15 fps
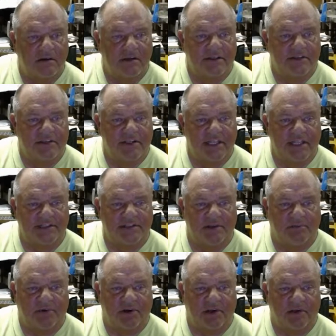See, that's the
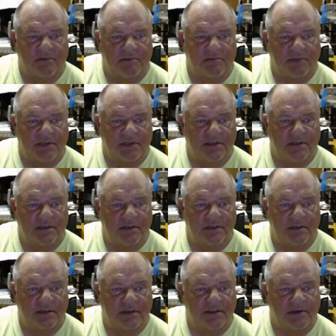problem, man.
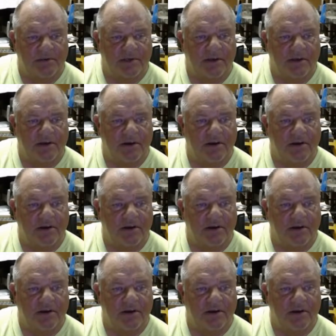Oh, there we go.